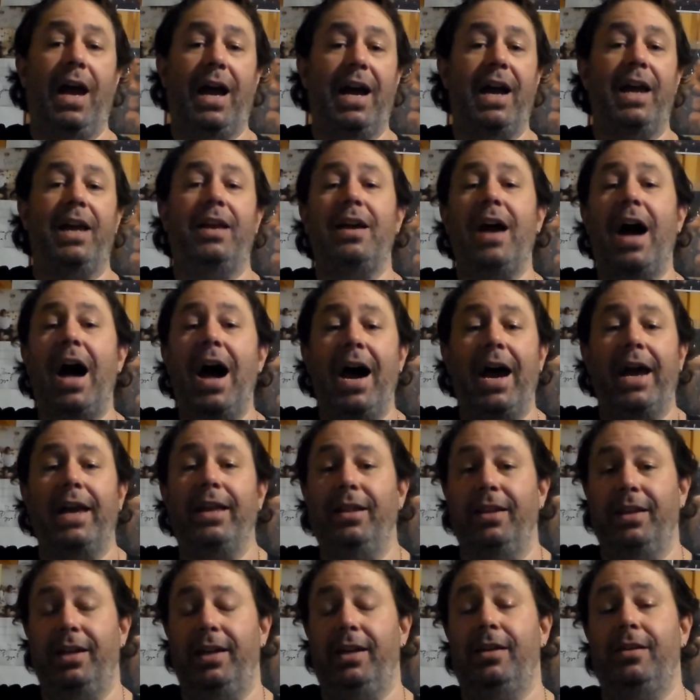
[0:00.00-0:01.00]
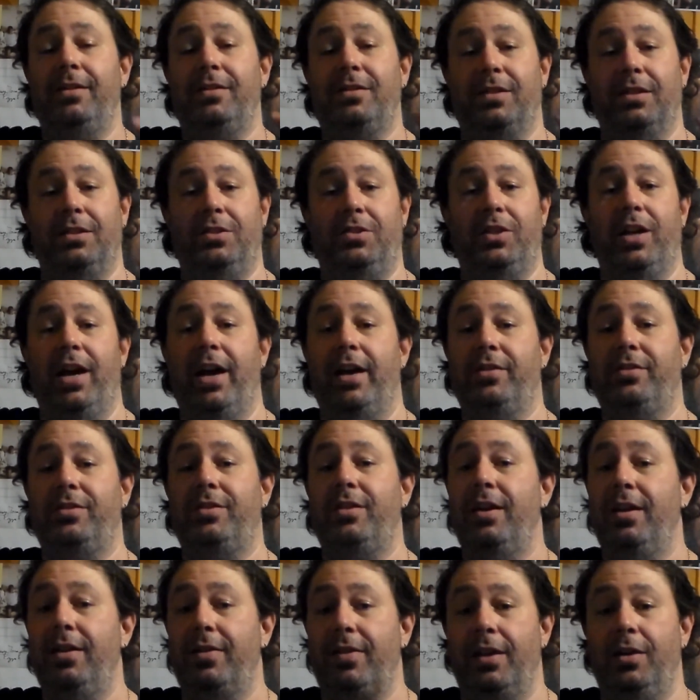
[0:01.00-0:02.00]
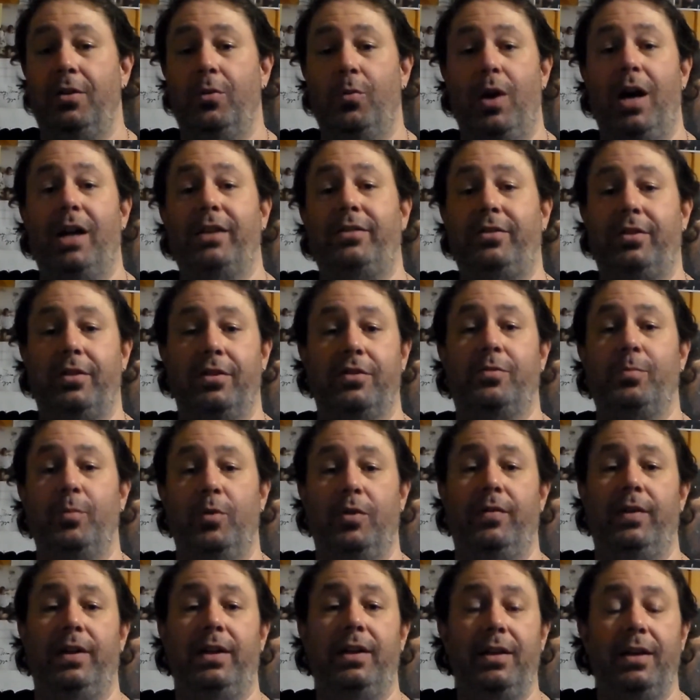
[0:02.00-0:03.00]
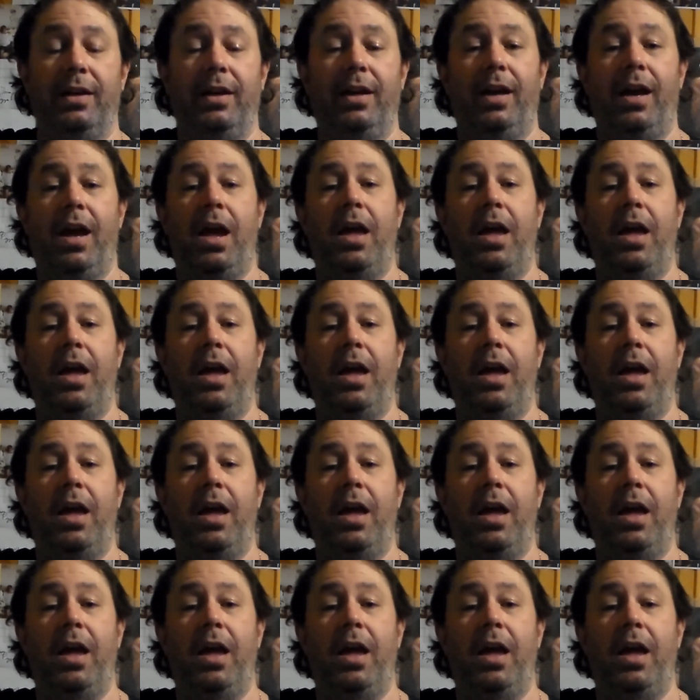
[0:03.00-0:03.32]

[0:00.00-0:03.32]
I highly suggest that you watch this movie.